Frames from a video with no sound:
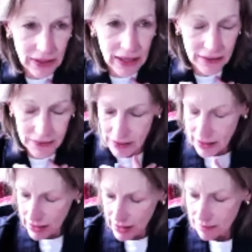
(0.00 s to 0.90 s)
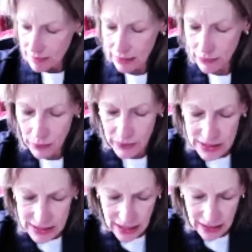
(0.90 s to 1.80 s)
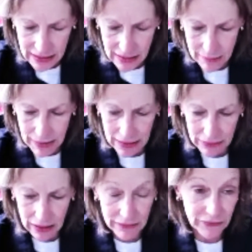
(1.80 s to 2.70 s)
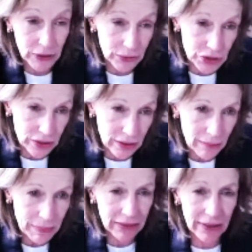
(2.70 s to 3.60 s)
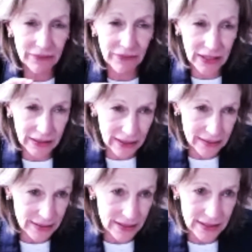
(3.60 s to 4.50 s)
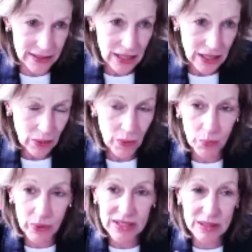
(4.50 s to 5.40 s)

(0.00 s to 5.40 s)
health, but what we say about our future, about our finances, what we mm.